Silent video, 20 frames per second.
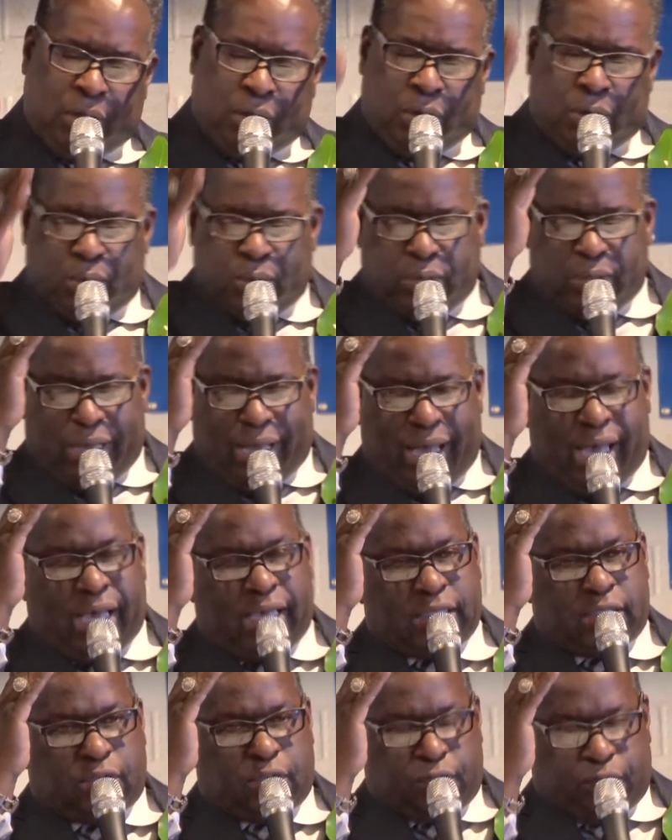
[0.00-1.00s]
who
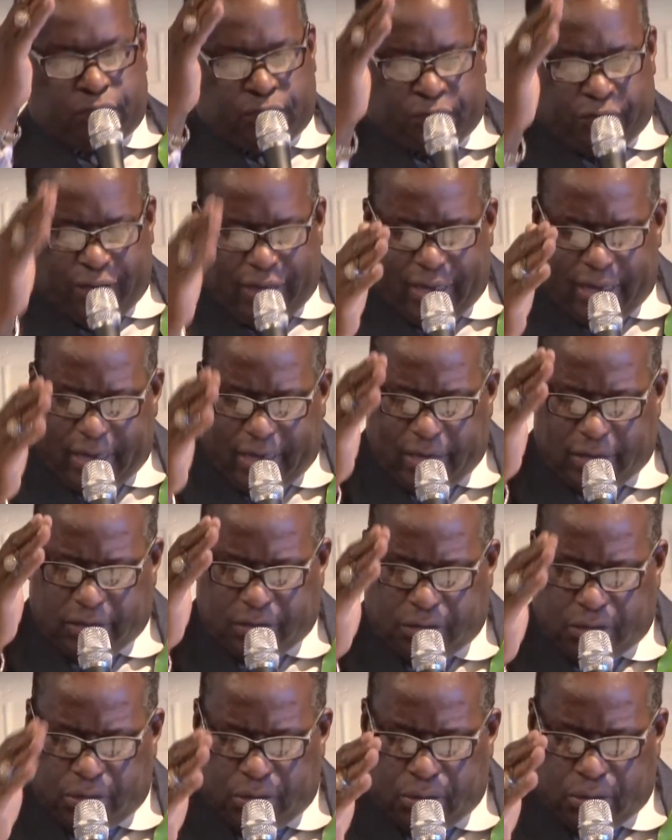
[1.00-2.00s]
has fed
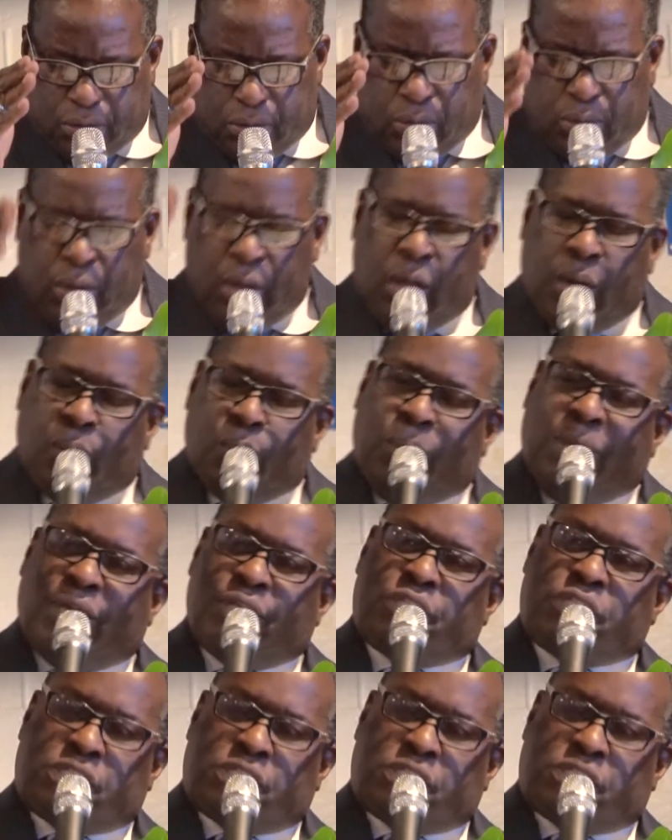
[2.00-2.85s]
you with